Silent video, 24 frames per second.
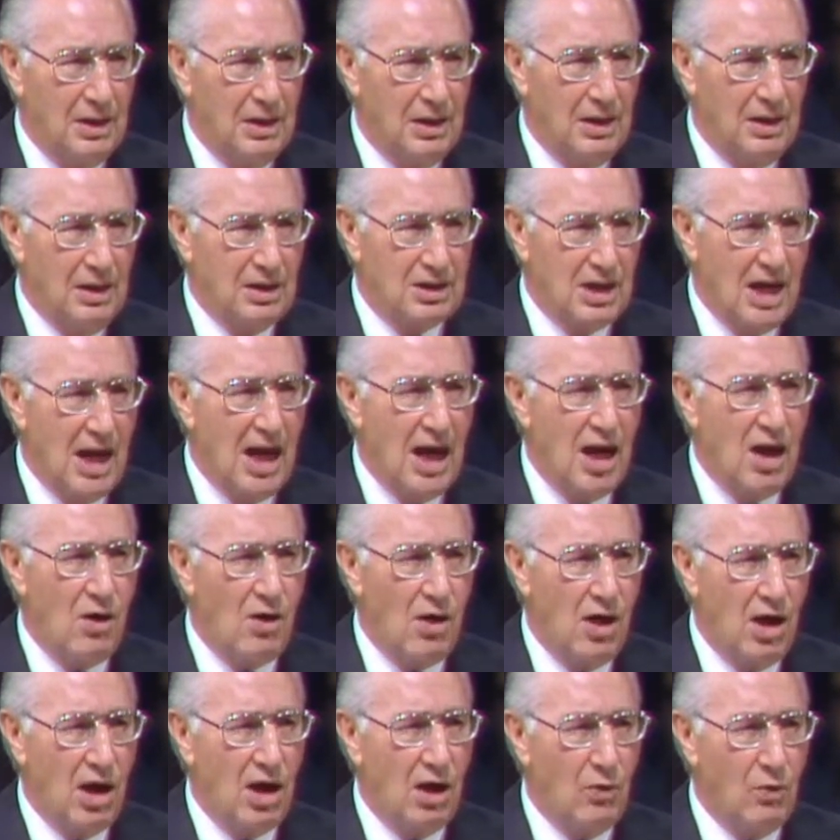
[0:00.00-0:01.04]
is how
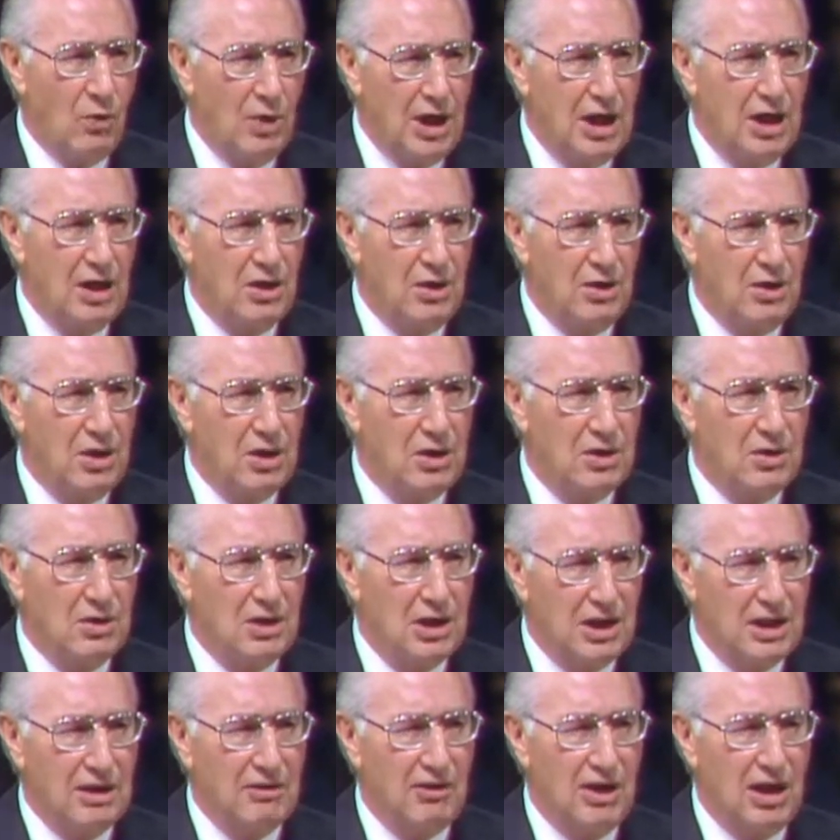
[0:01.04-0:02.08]
are we going to
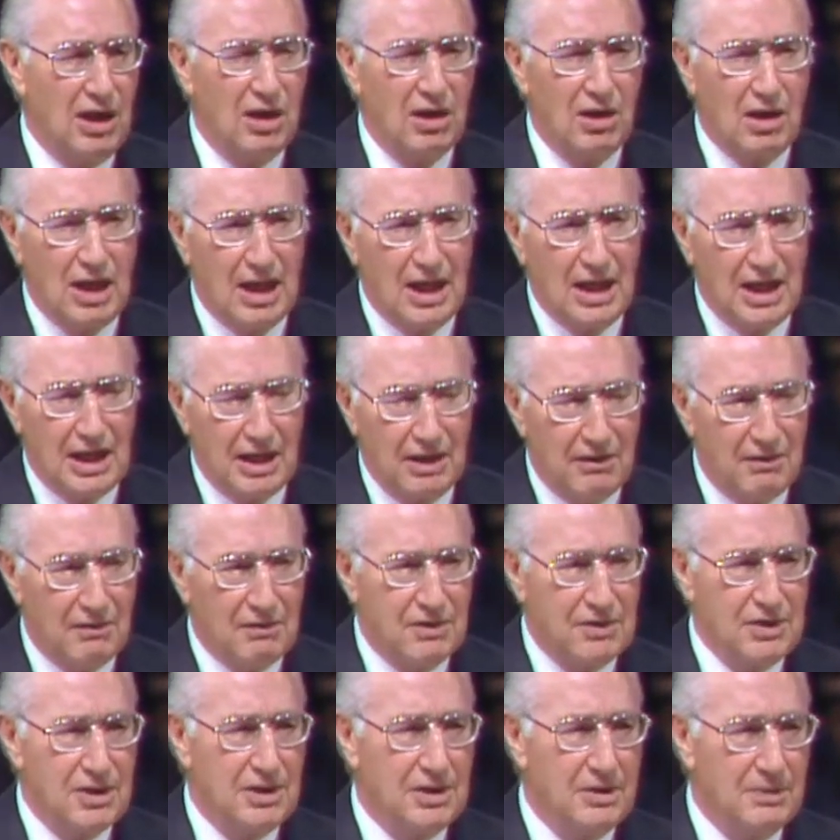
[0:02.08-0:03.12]
live our
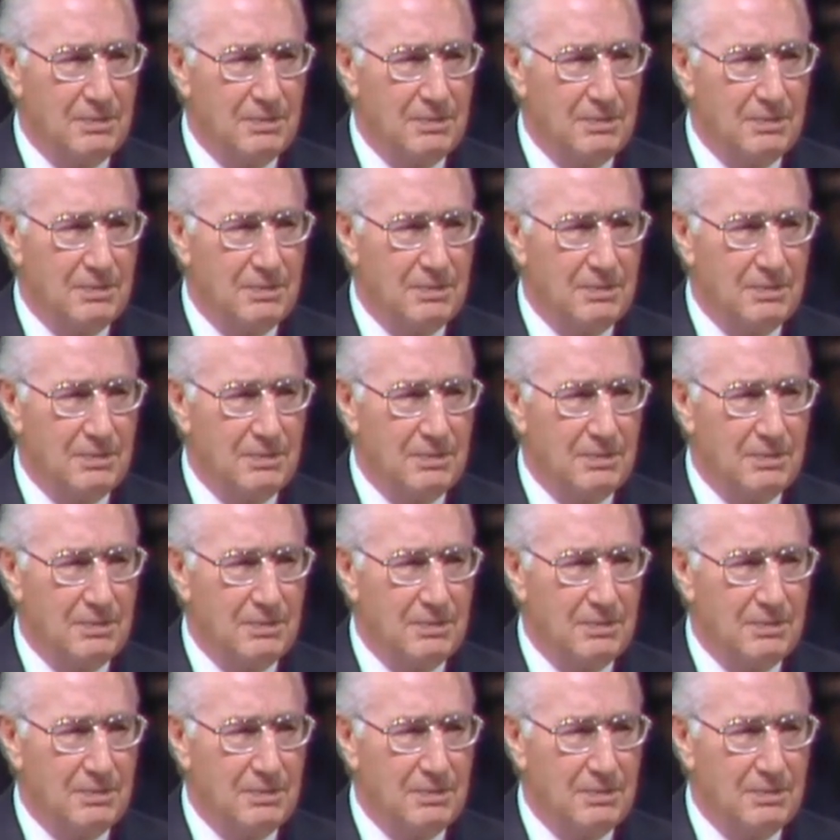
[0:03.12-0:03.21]
lives.